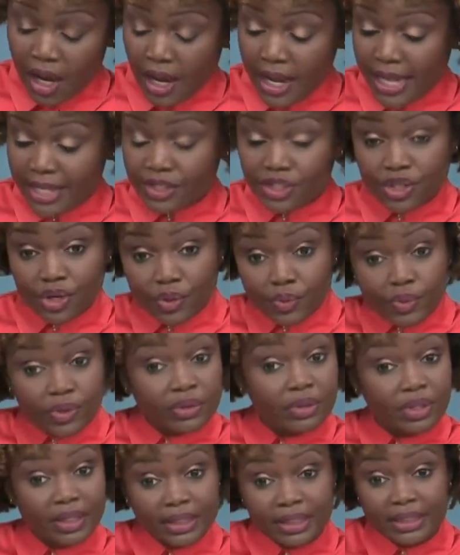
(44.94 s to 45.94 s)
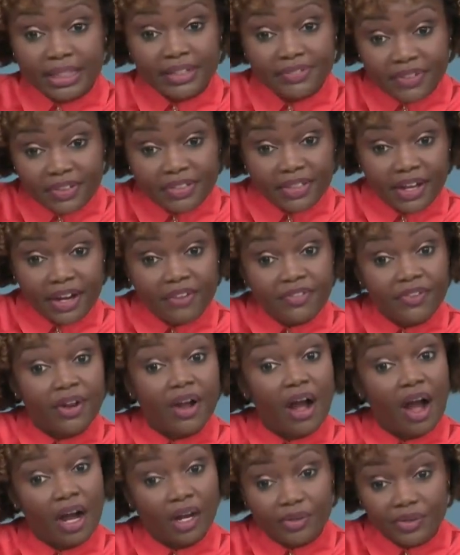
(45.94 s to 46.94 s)
and so we're going to leave it there for
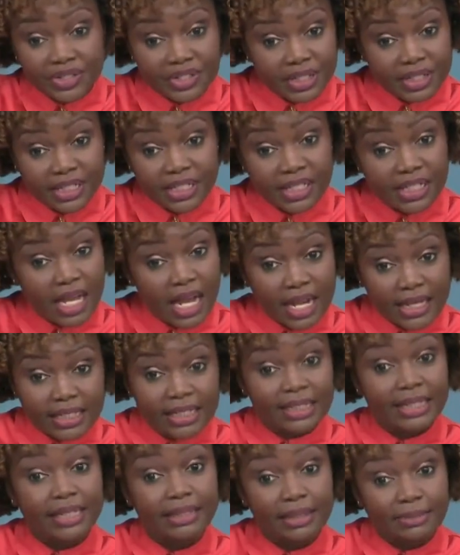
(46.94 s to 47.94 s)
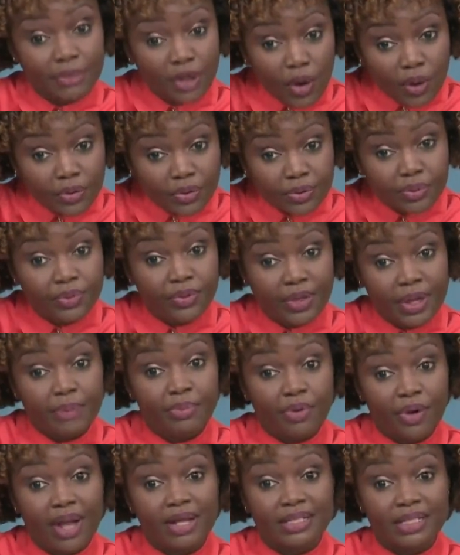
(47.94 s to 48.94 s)
Congress to decide, to let them go through their
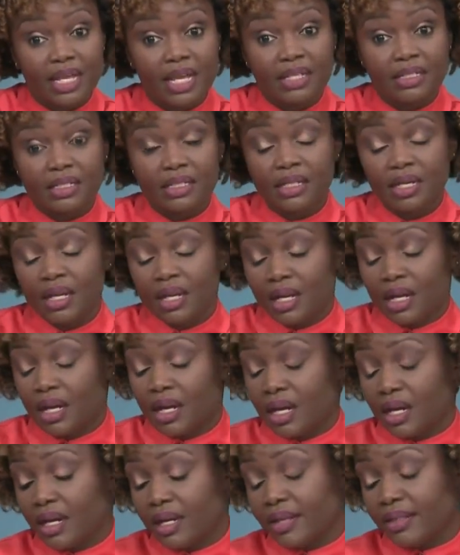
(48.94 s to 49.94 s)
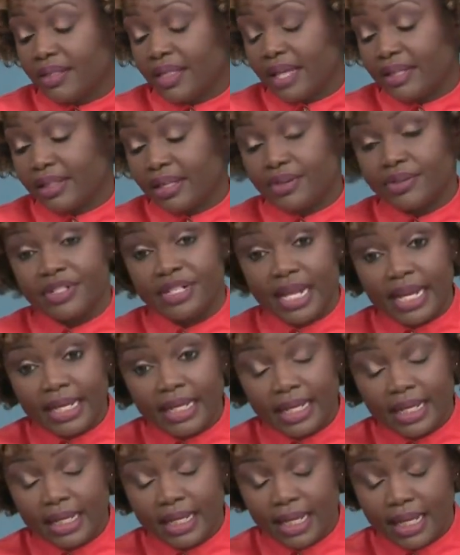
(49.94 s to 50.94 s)
process that they're
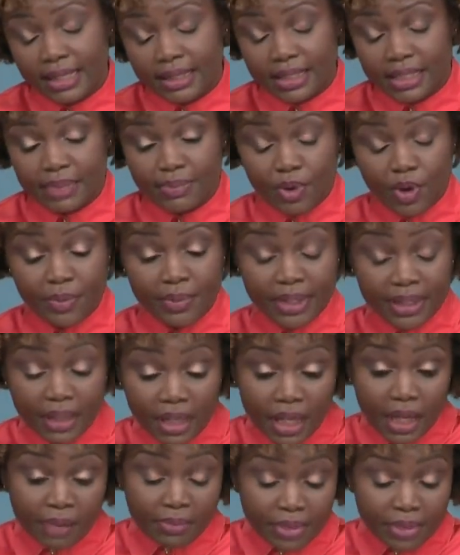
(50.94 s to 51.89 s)
taking at this moment.